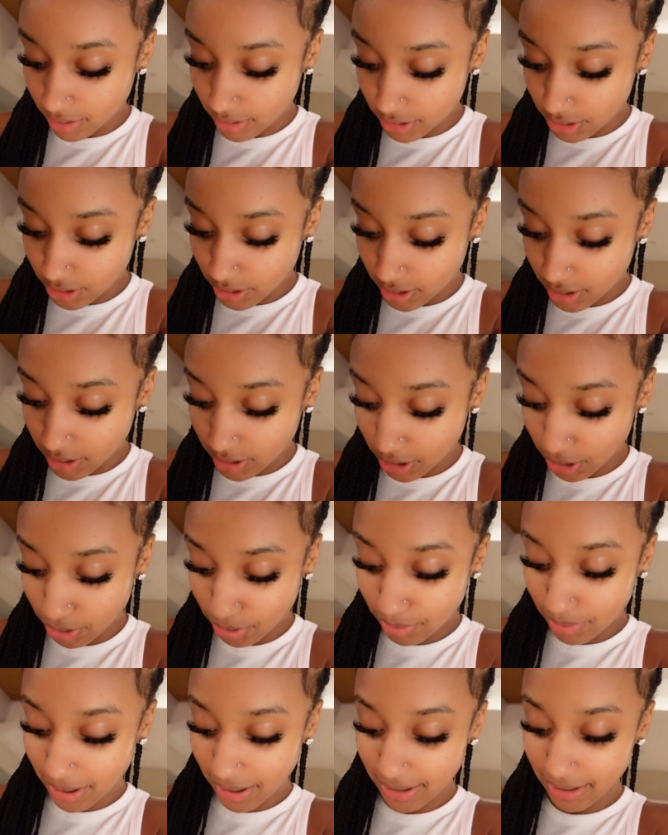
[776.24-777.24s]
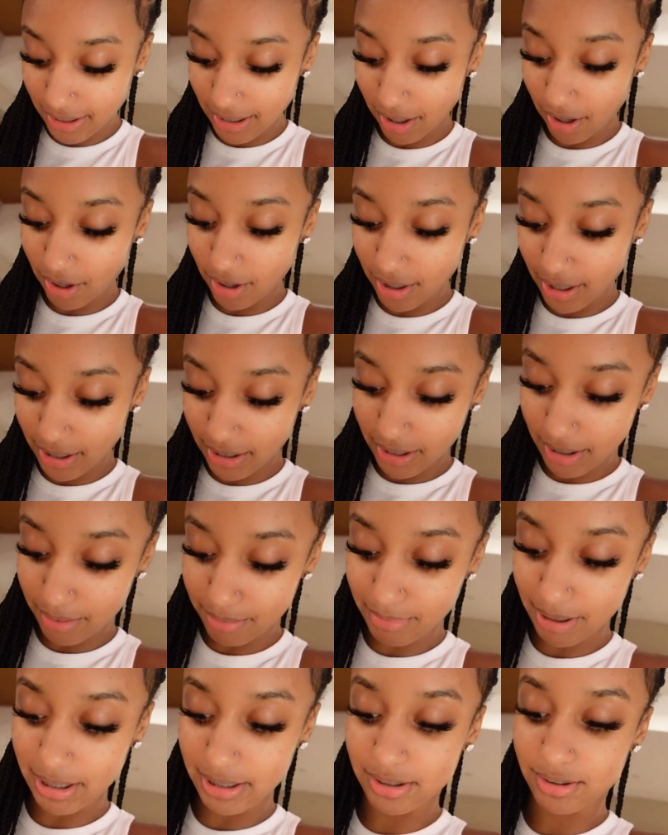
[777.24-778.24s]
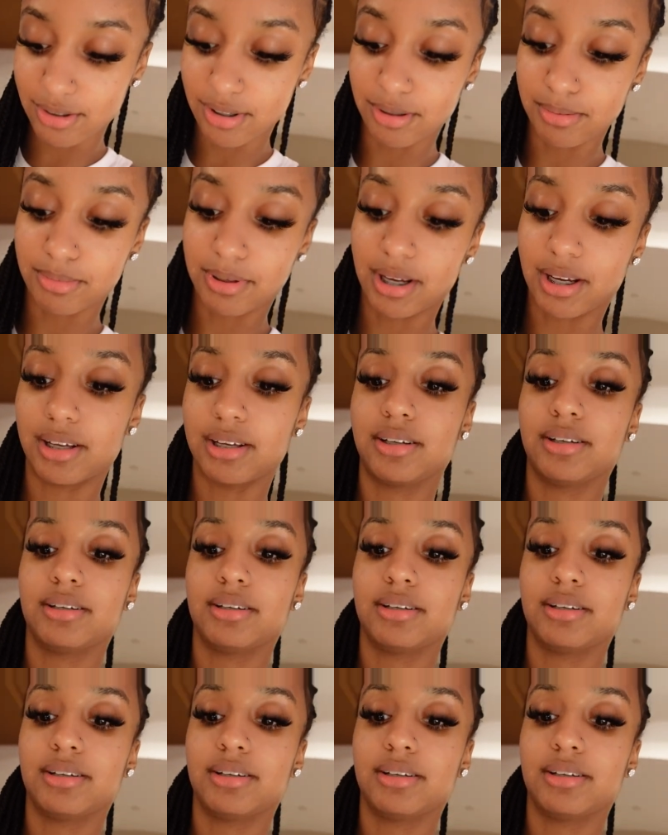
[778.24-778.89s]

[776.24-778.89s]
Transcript: entree. You ate all that damn ice cream cake.